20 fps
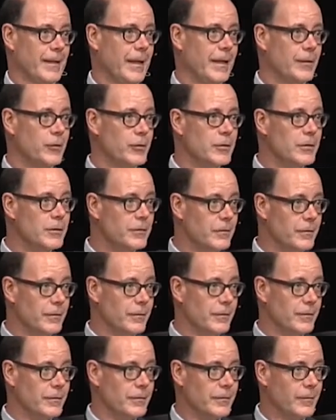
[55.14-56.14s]
And
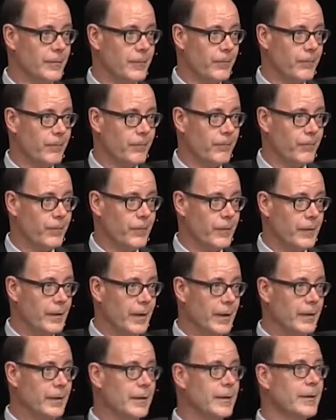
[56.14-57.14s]
Jesus,
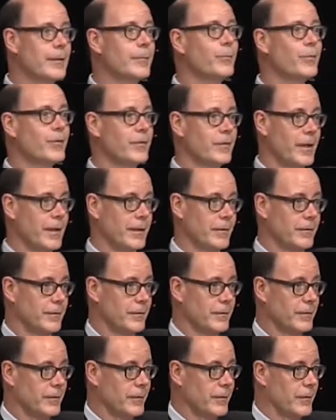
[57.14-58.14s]
like the hymn
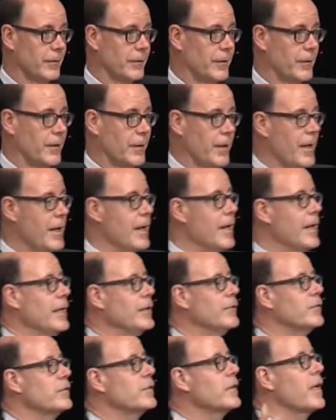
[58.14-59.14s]
says,
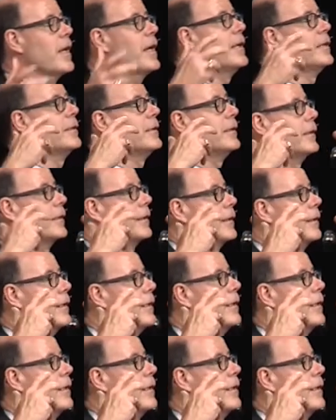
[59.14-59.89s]
is standing